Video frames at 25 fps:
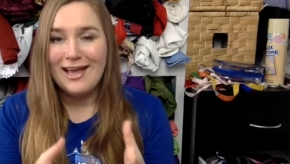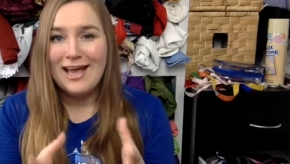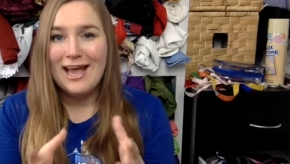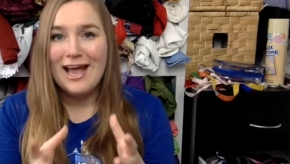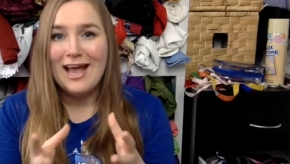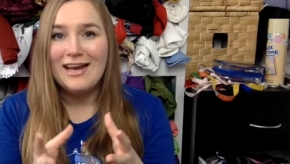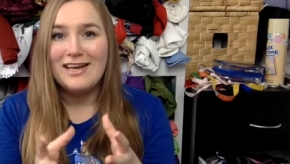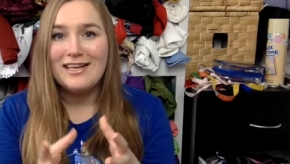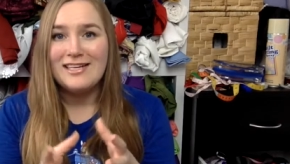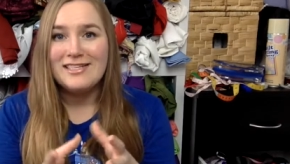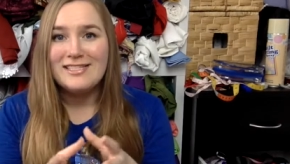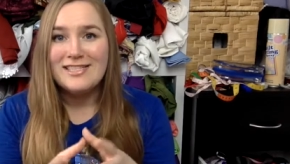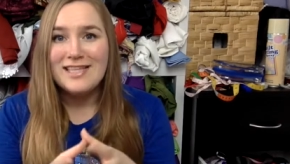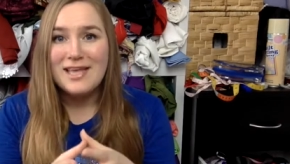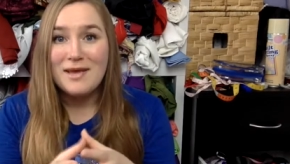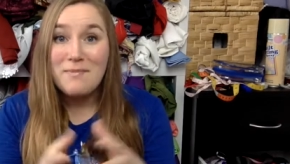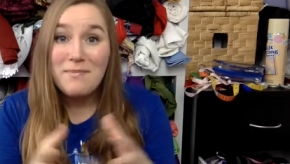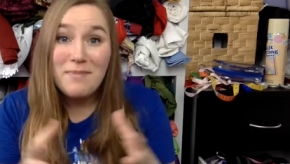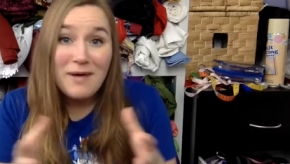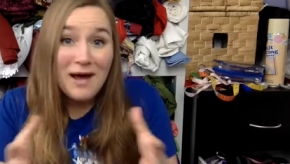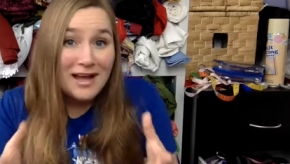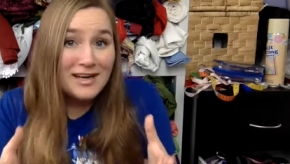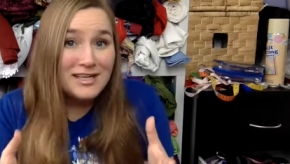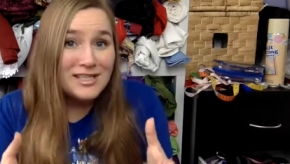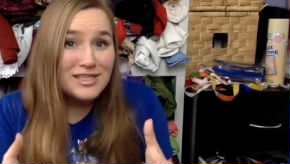and it's their
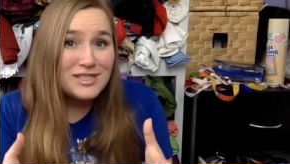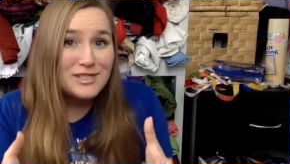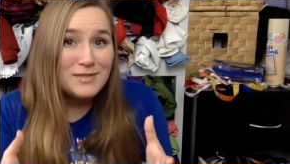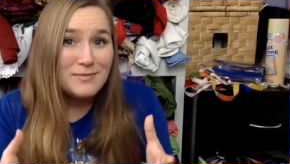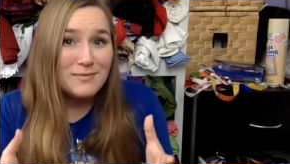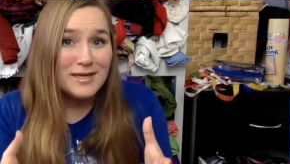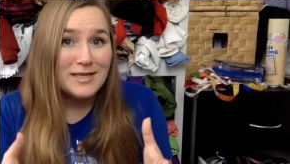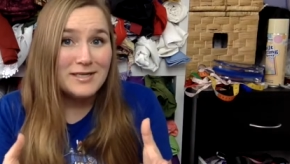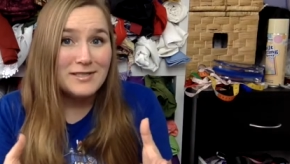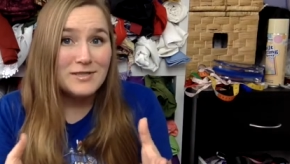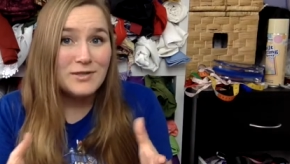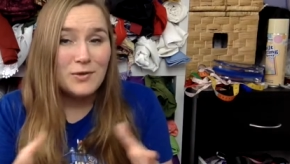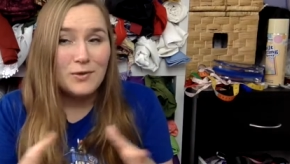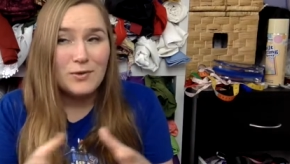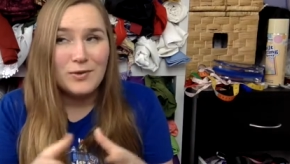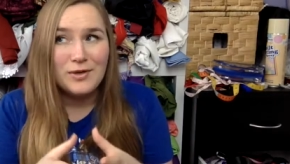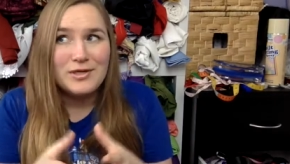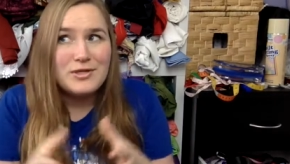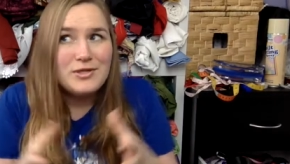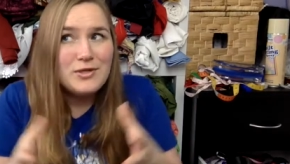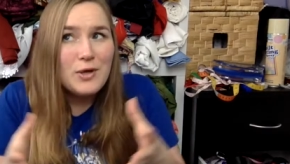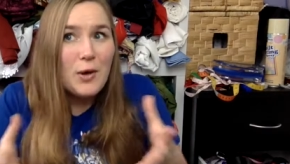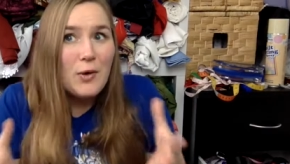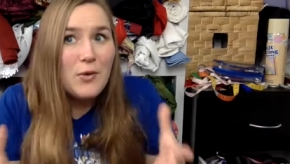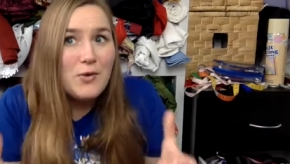punishment or
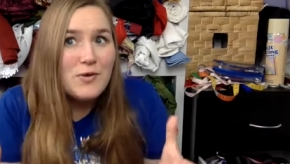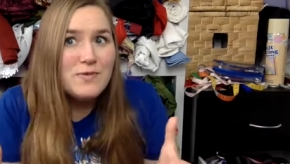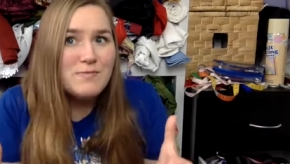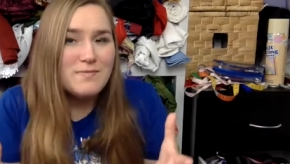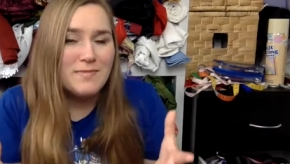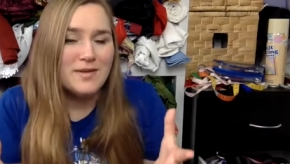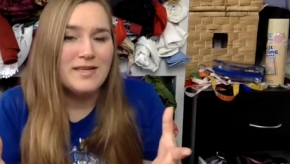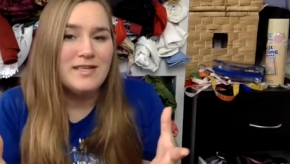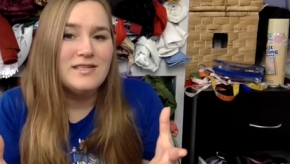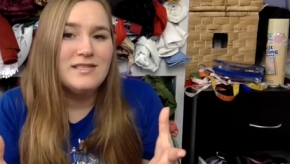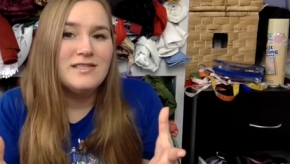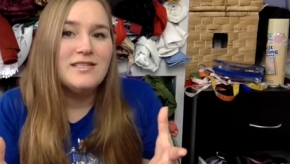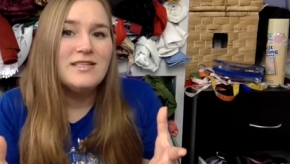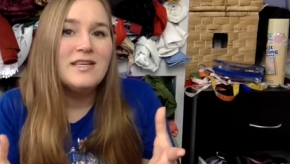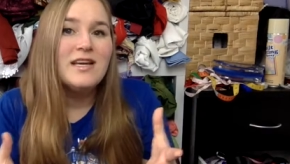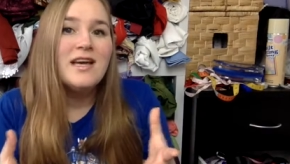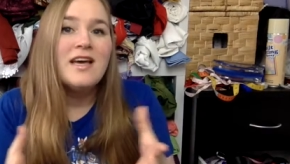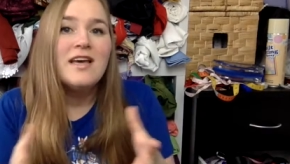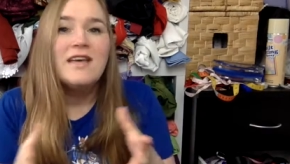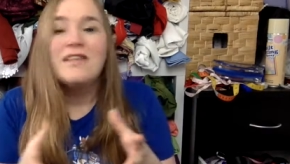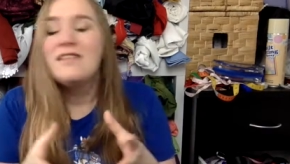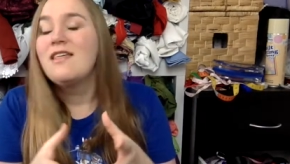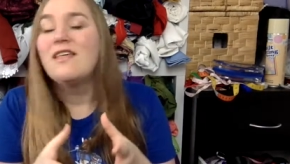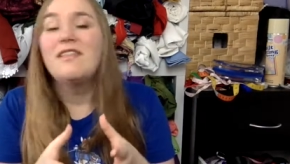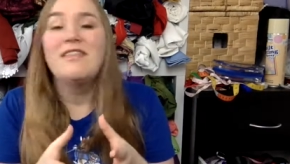atonement
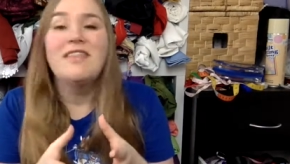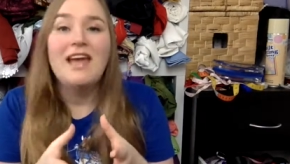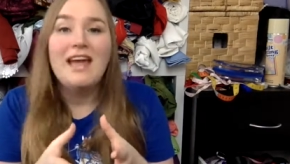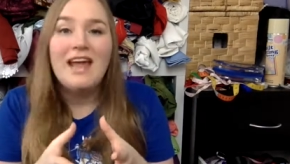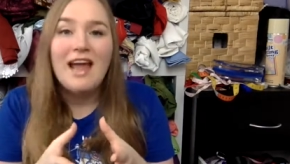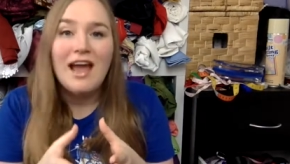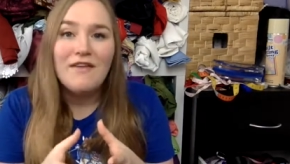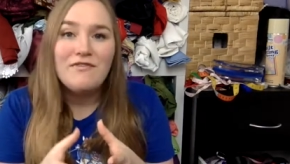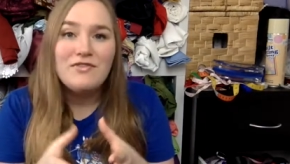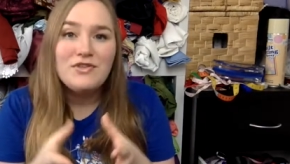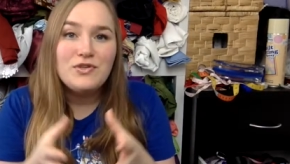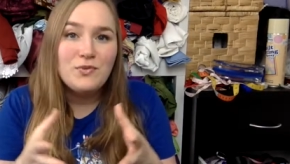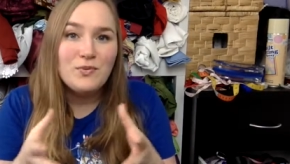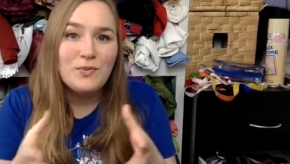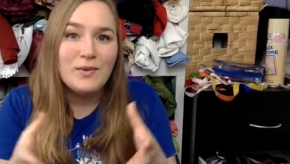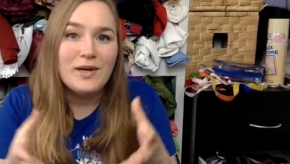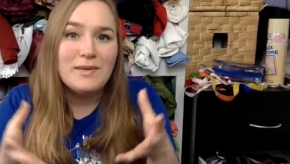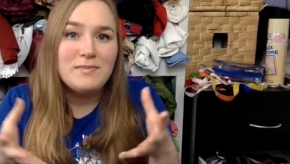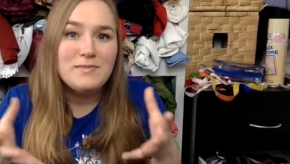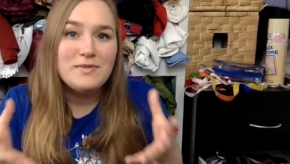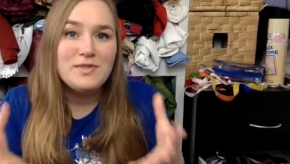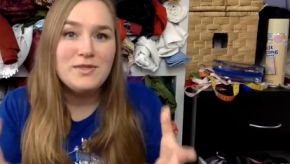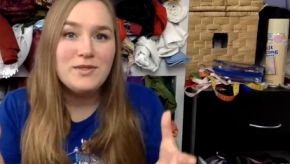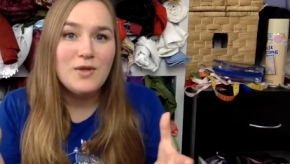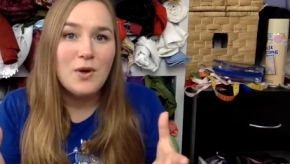that they have to
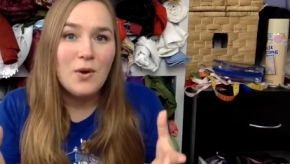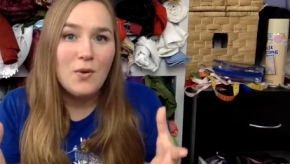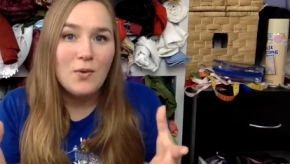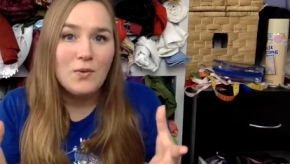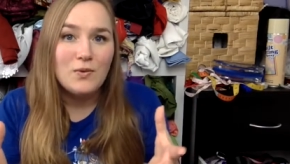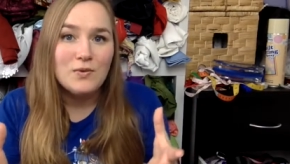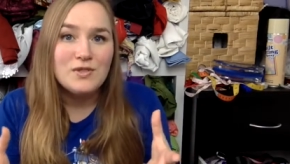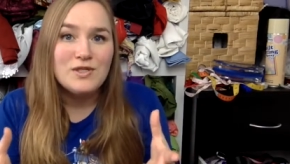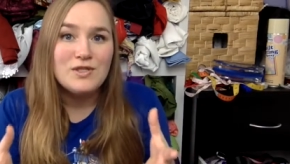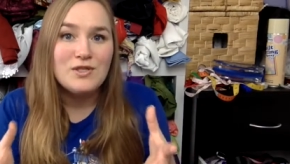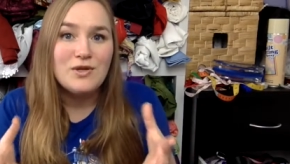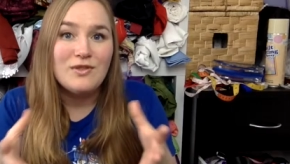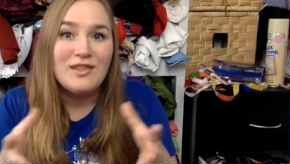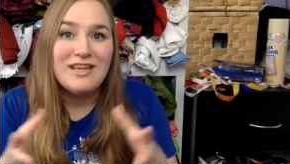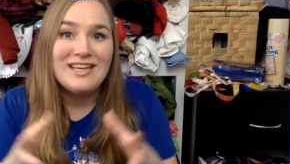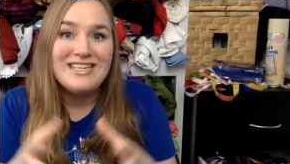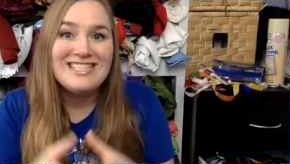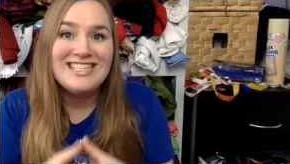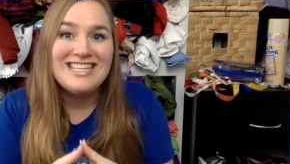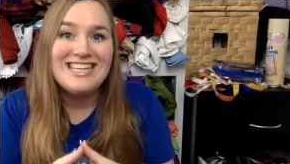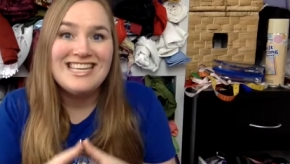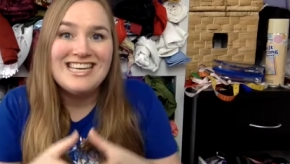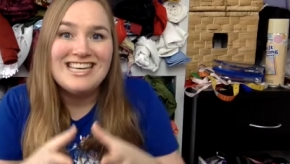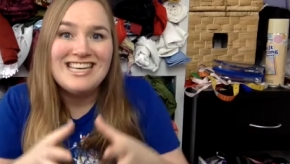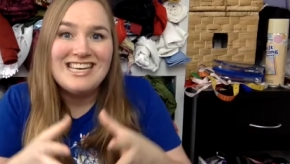reap souls, so they
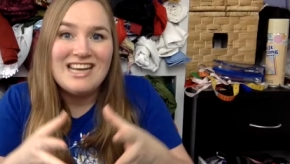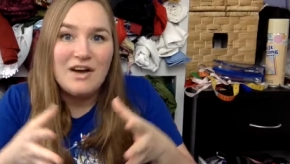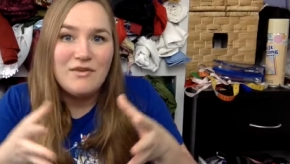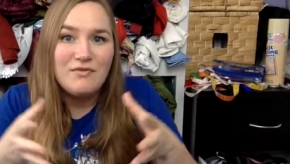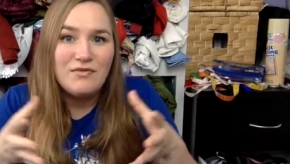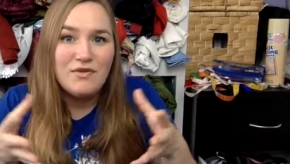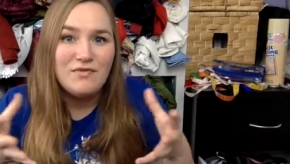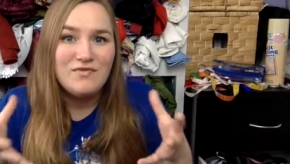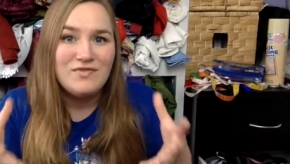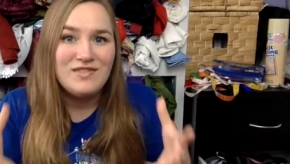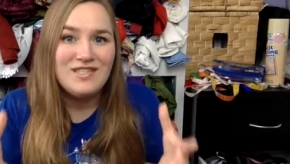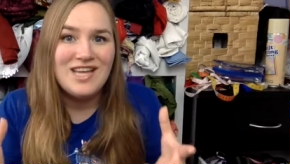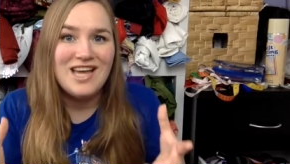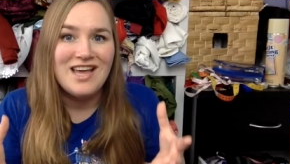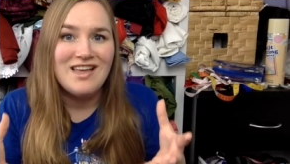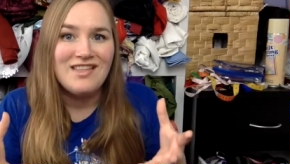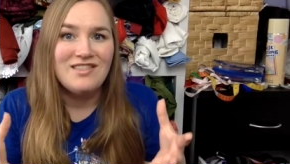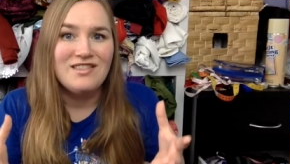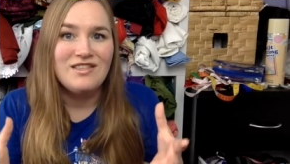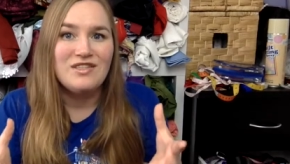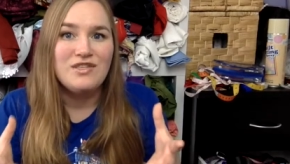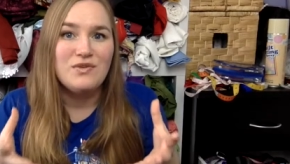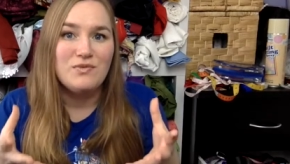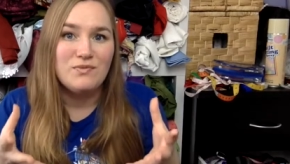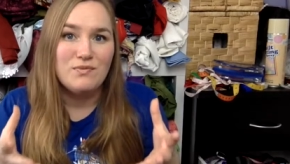see enough of
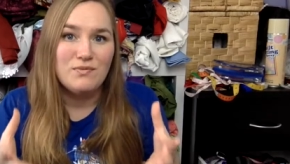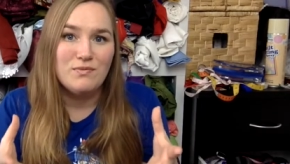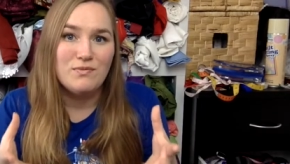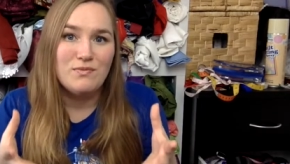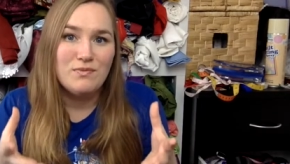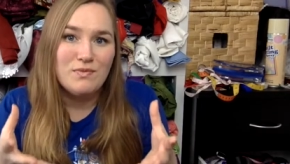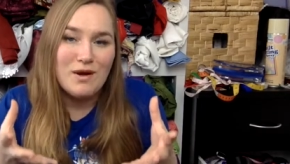death to